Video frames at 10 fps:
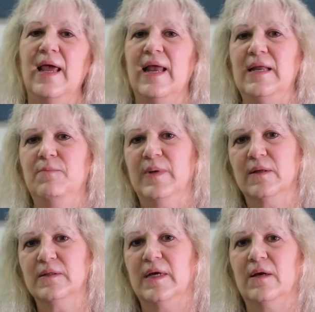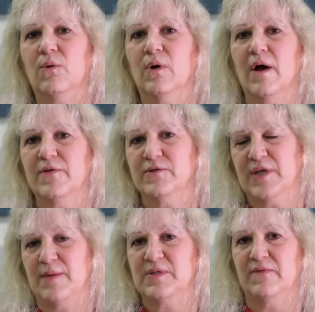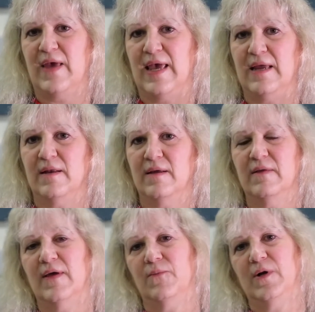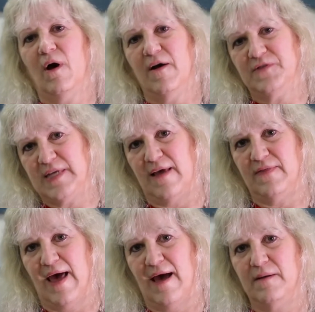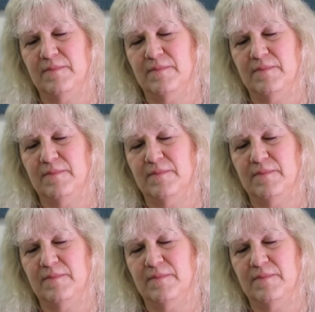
any building or other types of aid that would offset that.